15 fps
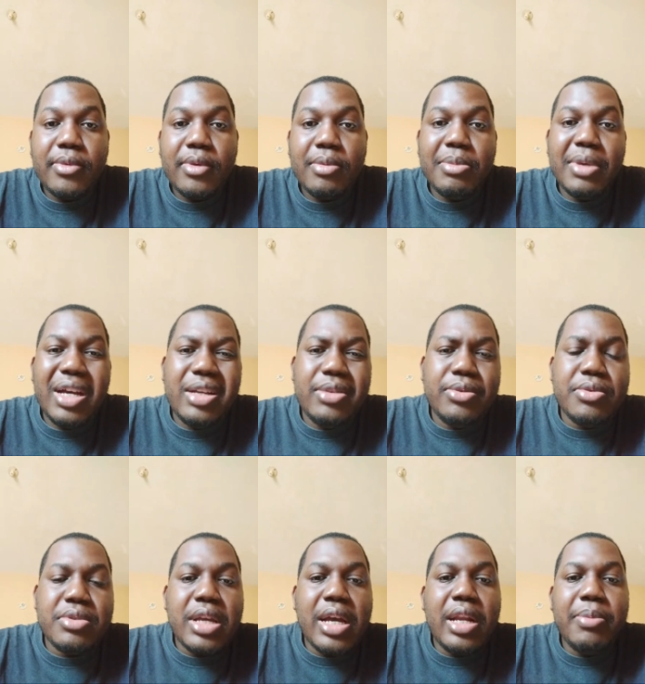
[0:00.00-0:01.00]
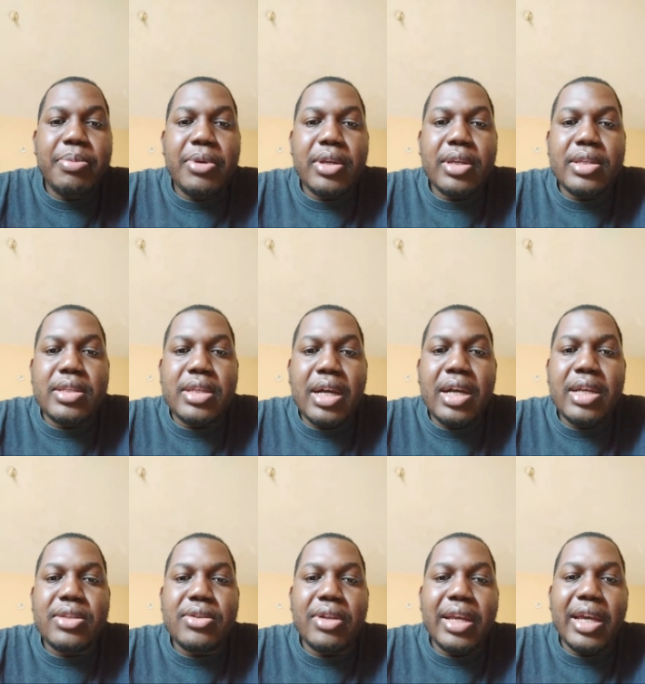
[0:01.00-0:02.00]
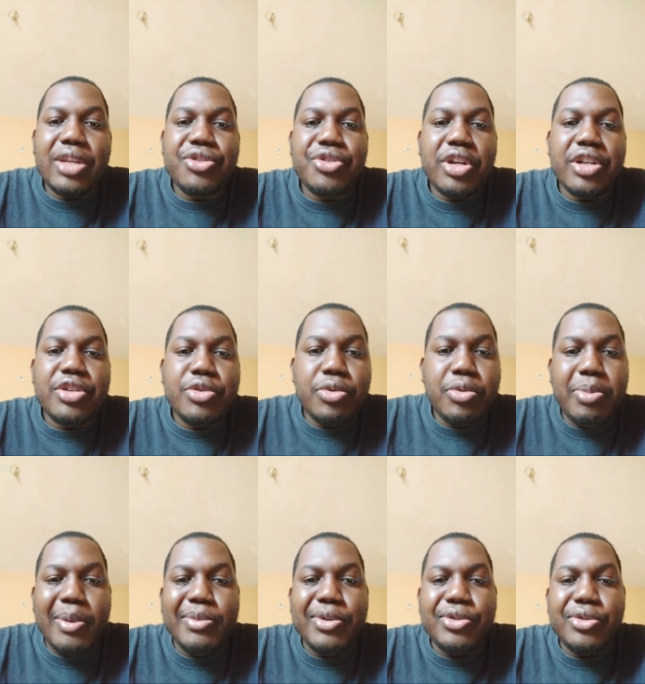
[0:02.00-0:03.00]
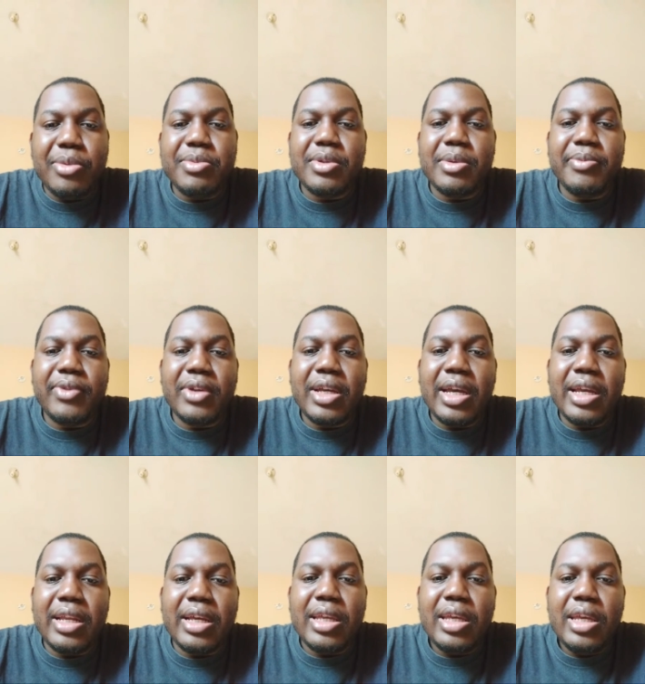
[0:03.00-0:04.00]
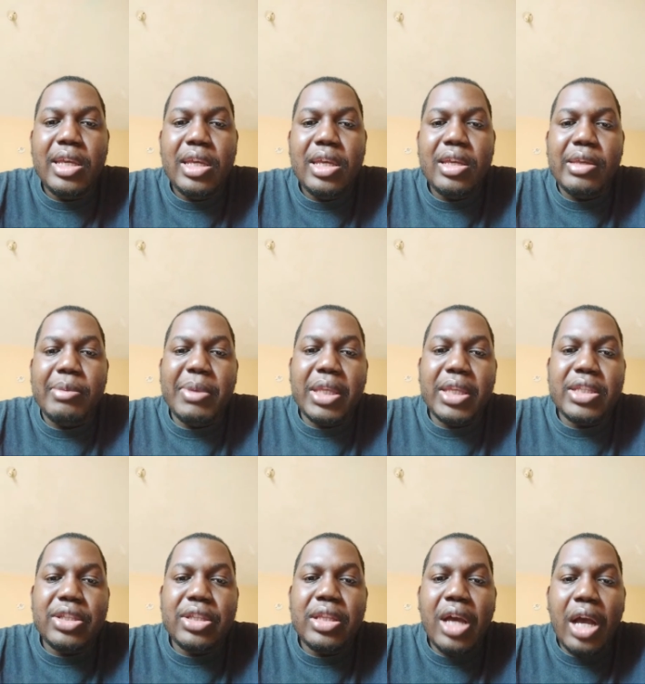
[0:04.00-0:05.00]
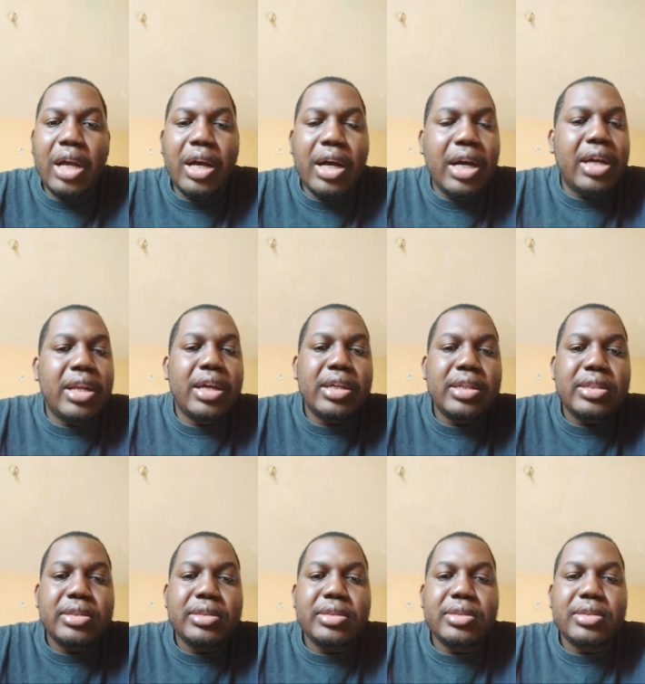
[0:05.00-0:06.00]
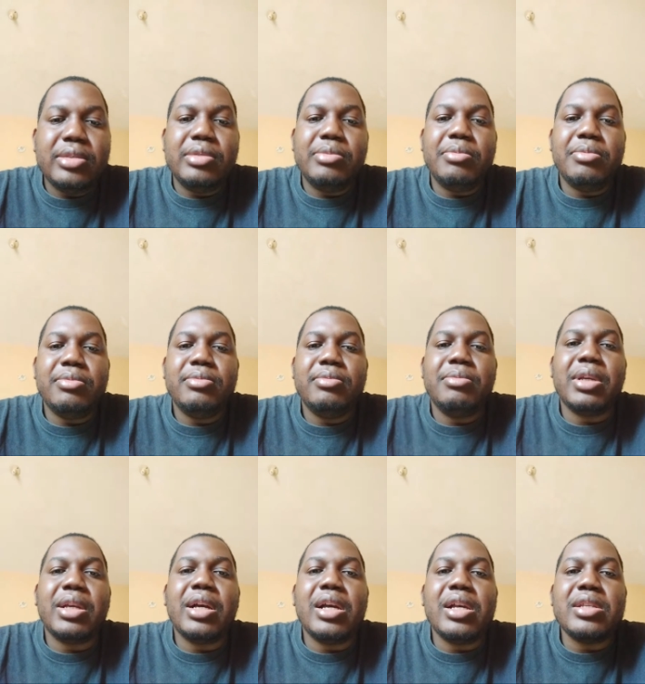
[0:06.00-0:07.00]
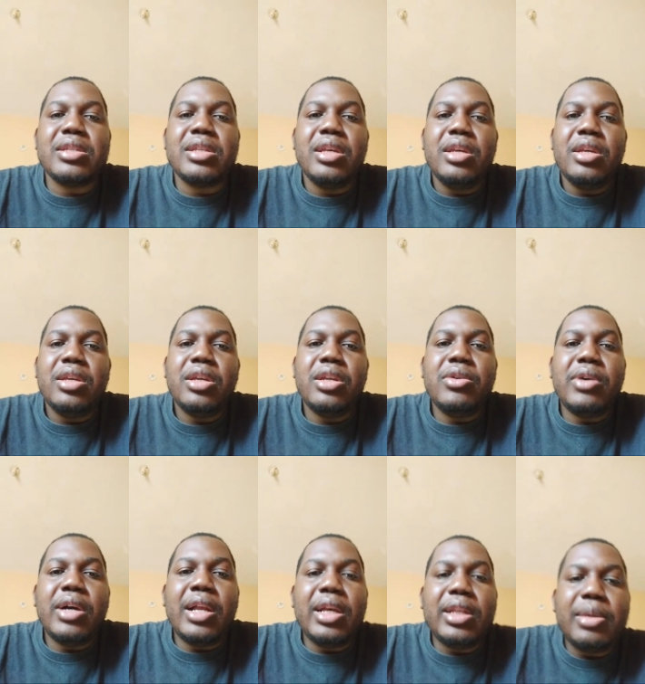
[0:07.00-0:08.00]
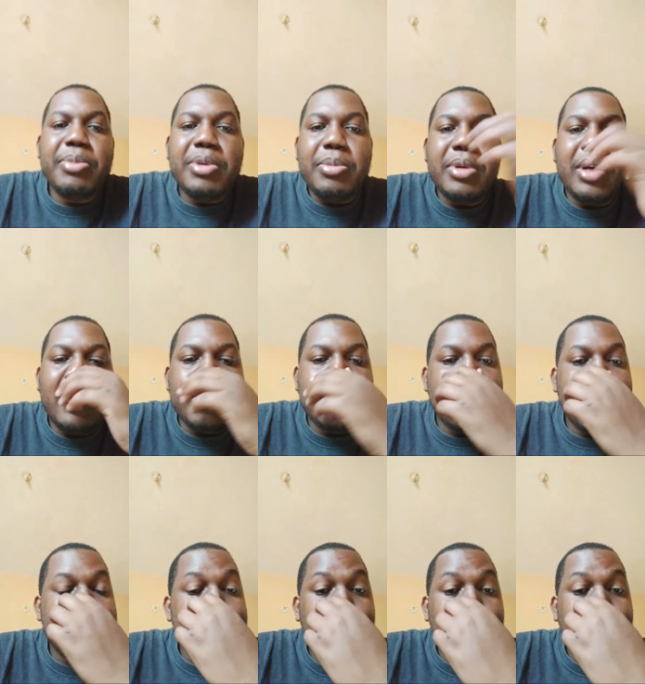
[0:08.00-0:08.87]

But I use other plugins also like Trash Tube on my drums to kind of make it knock harder. Because a lot of people always ask me